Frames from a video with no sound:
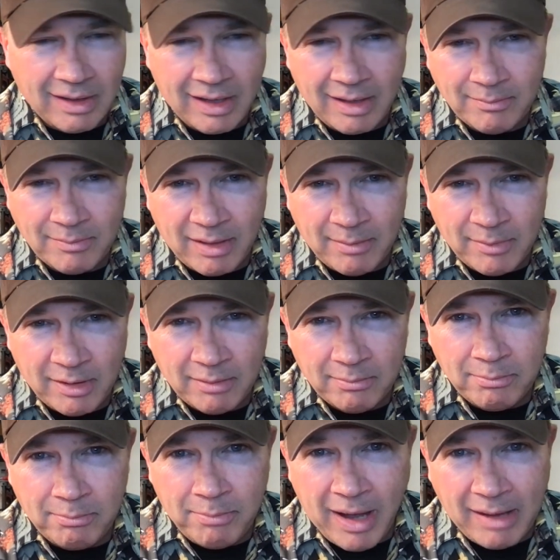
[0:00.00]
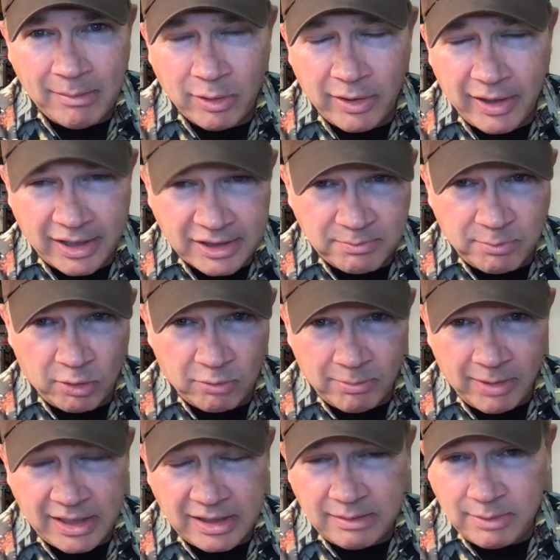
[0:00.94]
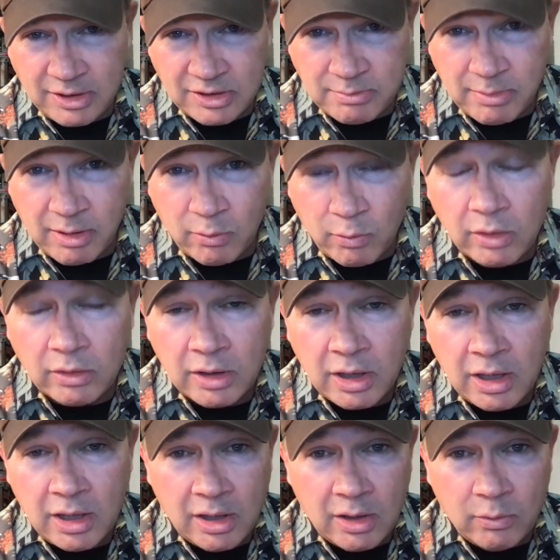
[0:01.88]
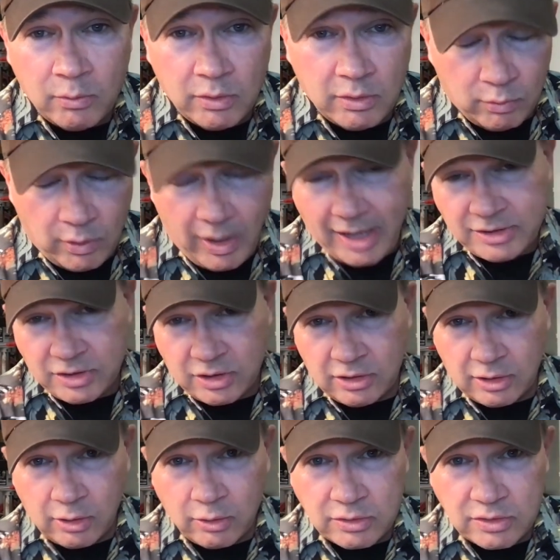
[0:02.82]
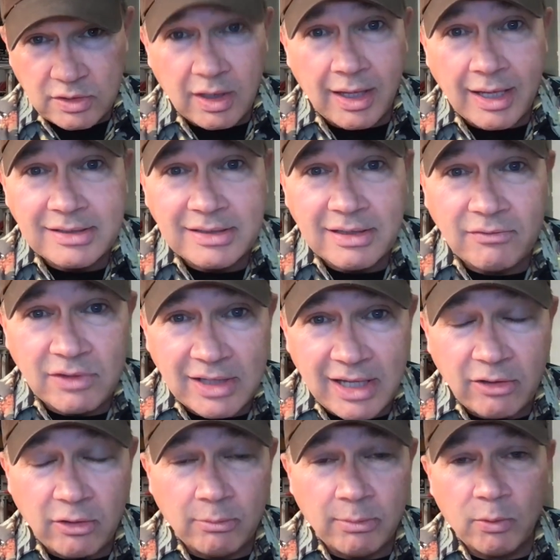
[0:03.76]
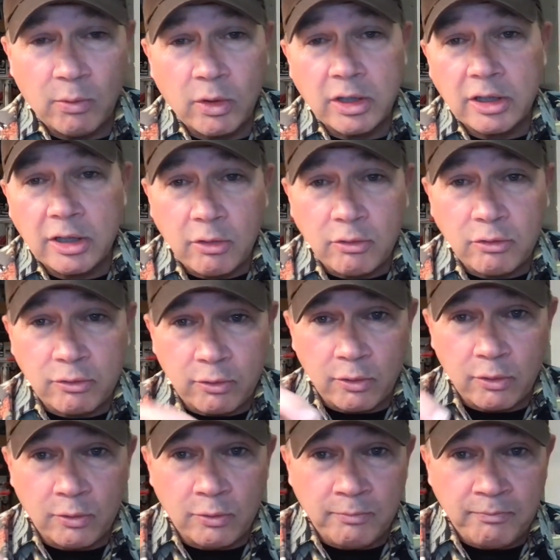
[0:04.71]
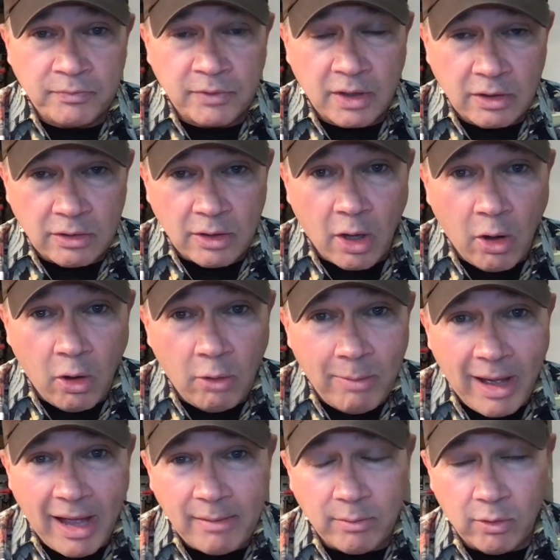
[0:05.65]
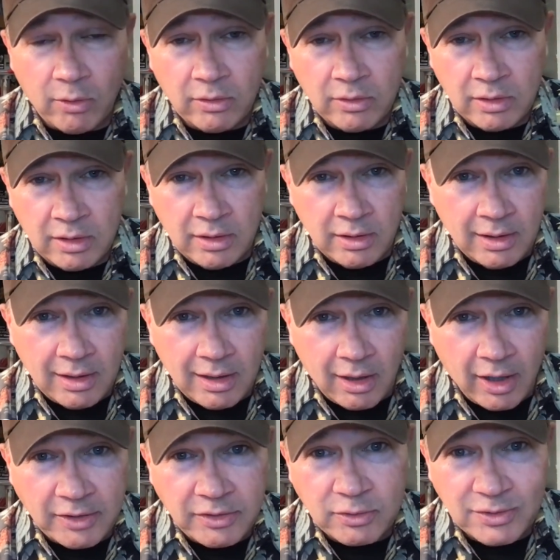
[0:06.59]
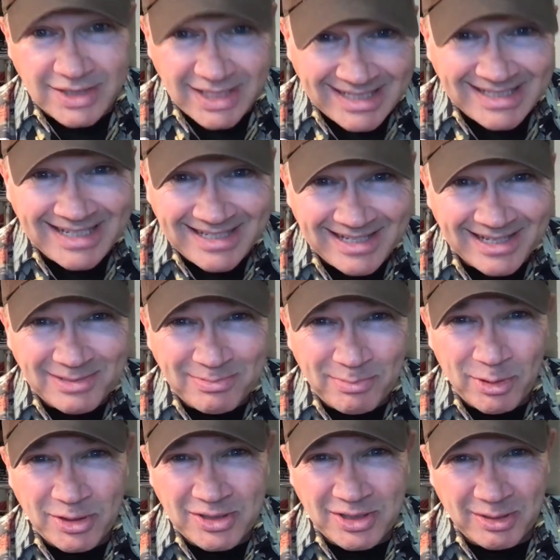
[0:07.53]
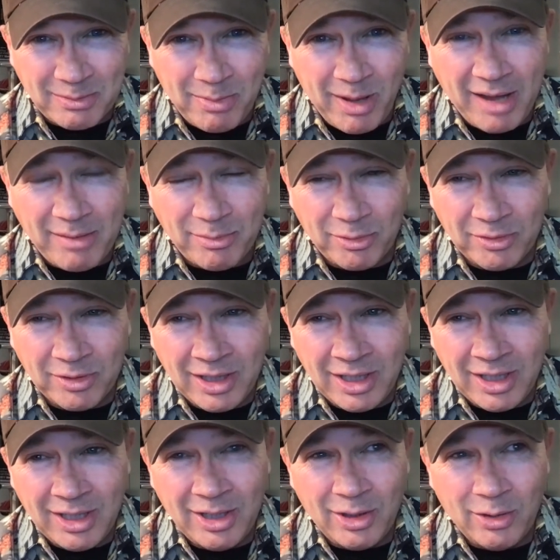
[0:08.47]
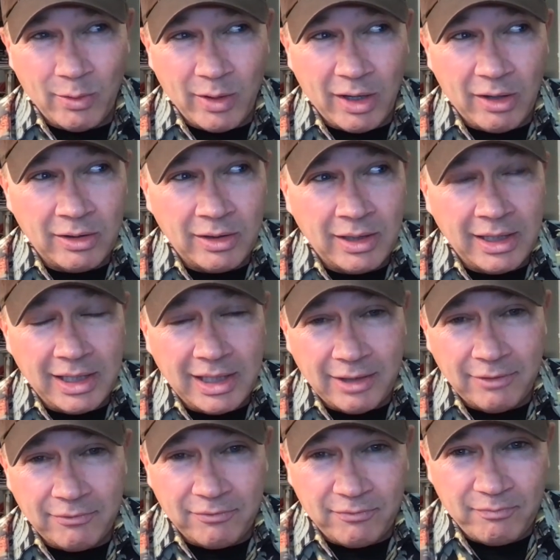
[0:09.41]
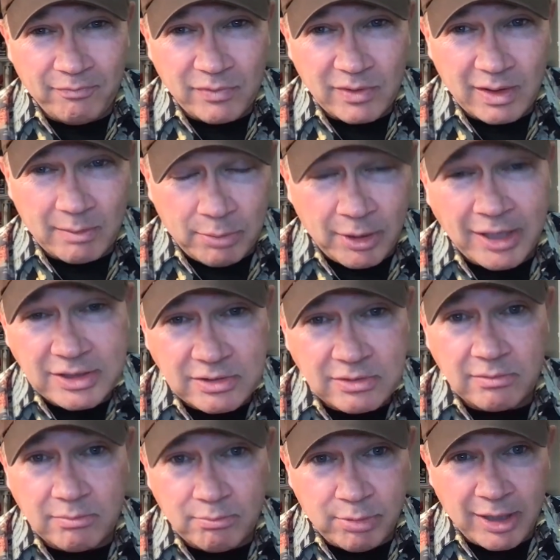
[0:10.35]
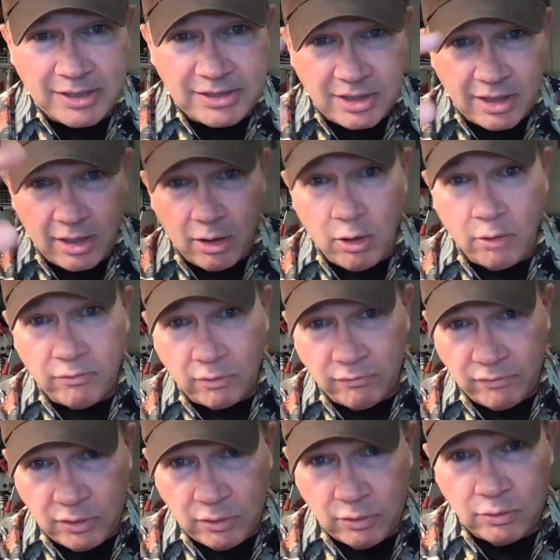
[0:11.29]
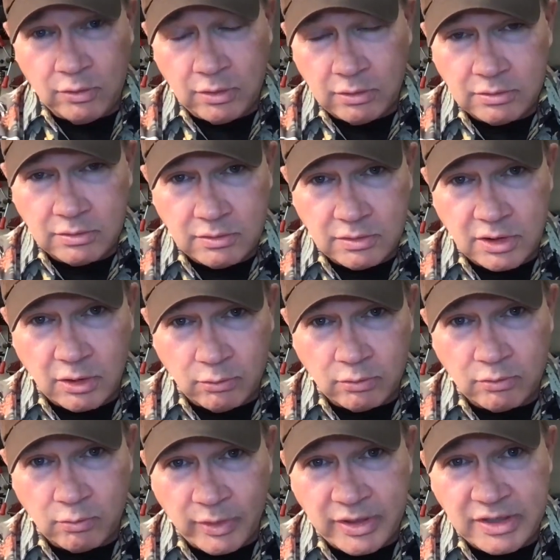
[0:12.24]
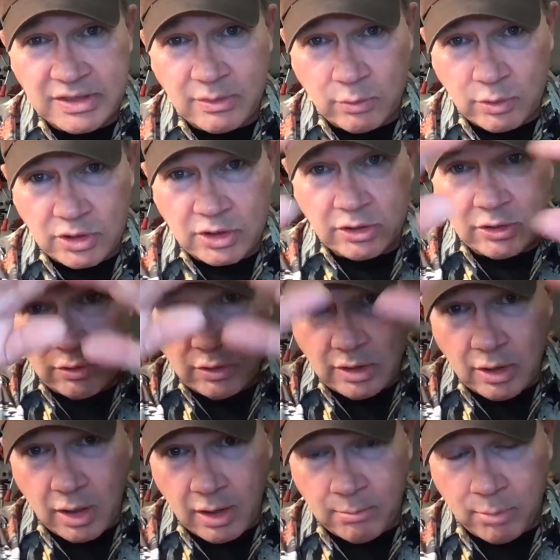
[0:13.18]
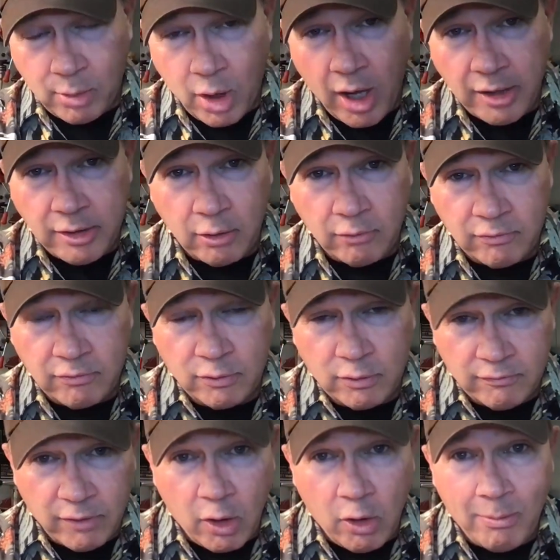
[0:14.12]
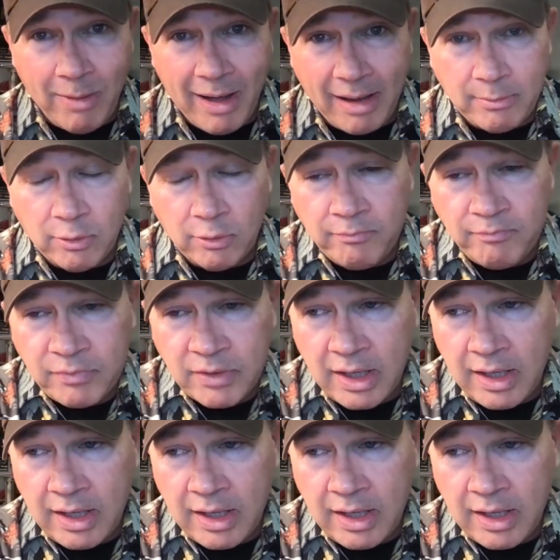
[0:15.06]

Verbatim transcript: I'm, I'm a Bible expert by any means, but we'll, we're actually going to learn a lot of stuff together, but we're going to go through the whole Bible. All right. There's 66 books in the Bible. Well, if plus, plus the overview. So Wednesday, we're just going to do an, a broad overview of the whole Bible.